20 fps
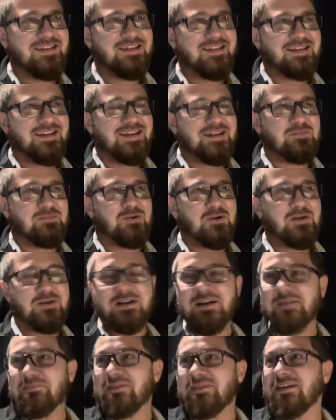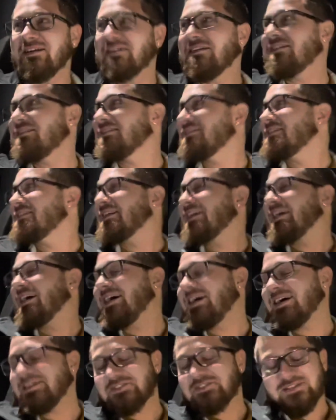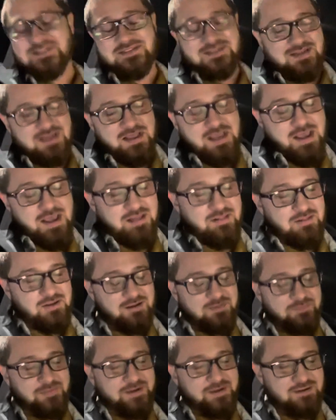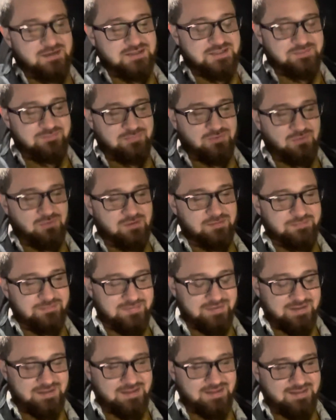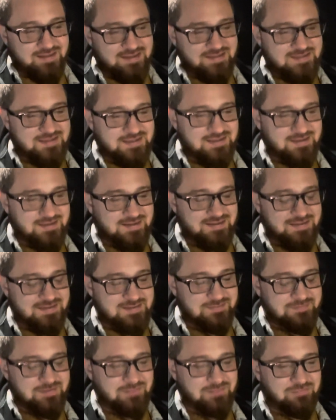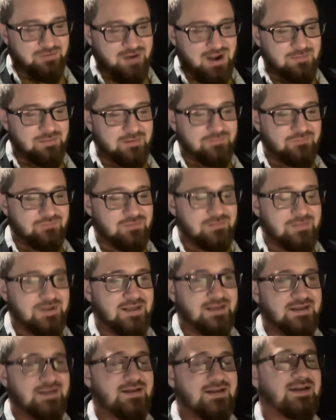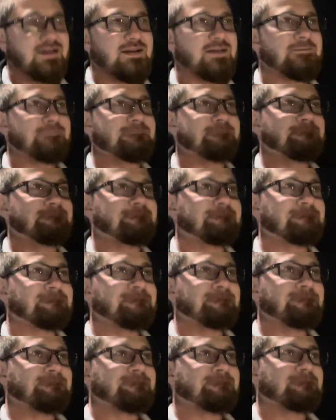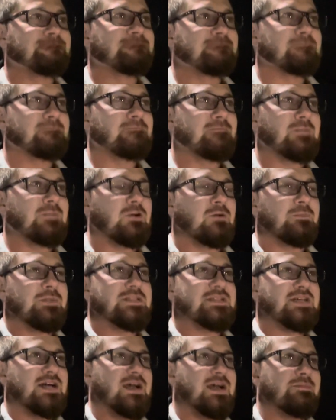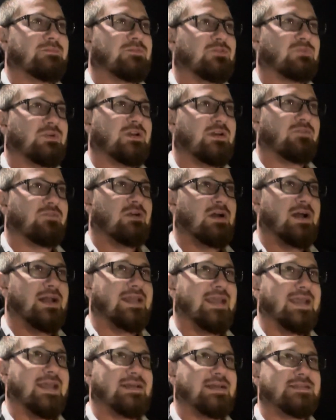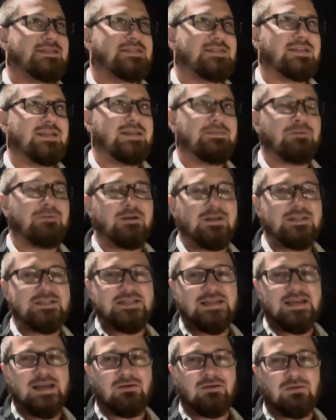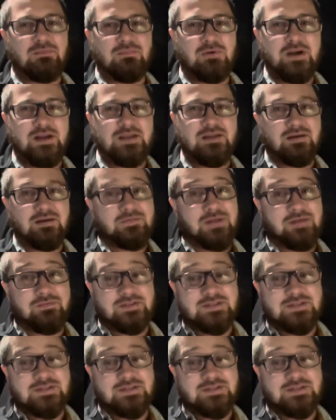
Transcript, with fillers: kind of broke up there. Gosh. Long periods of boredom. Uh, that's a that's a big problem for me. Um, there'll be times whenever I can't sleep on a 10-hour break. You have to have a